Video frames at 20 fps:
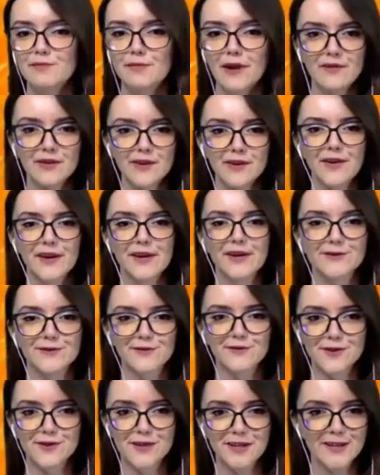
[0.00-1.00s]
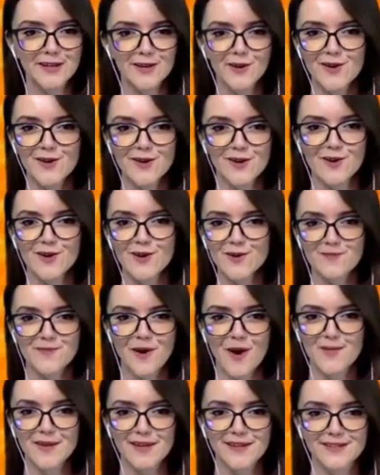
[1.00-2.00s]
uh, everything is free, all, all
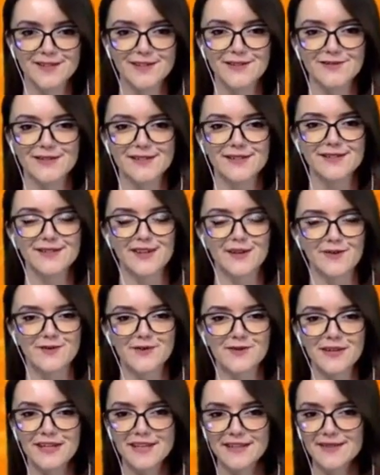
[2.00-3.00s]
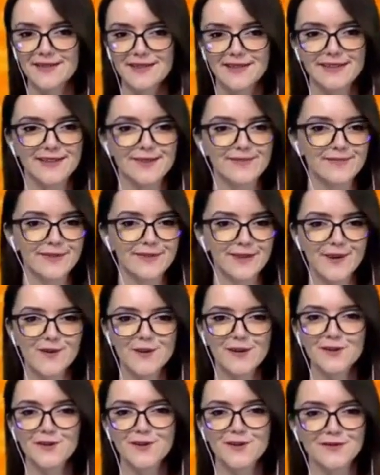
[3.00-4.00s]
public services are free, uh,
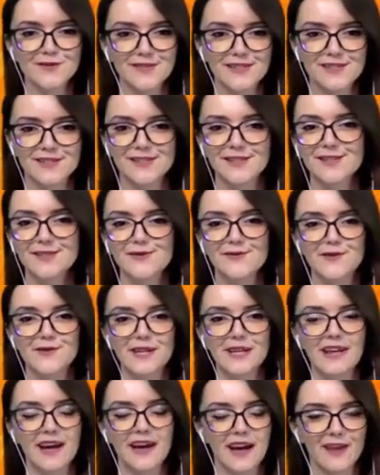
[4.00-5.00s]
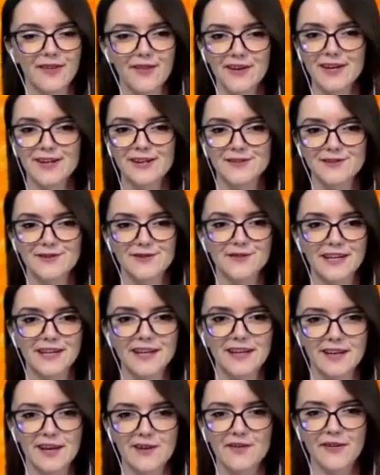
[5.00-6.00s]
going to university is free, healthcare is free,
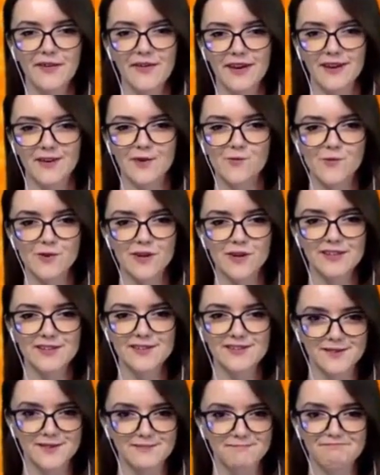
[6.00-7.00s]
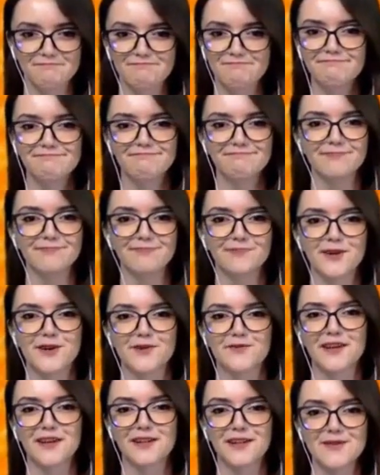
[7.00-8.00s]
and everything works
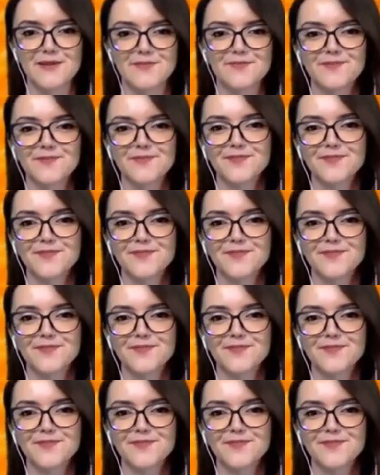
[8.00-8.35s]
perfectly?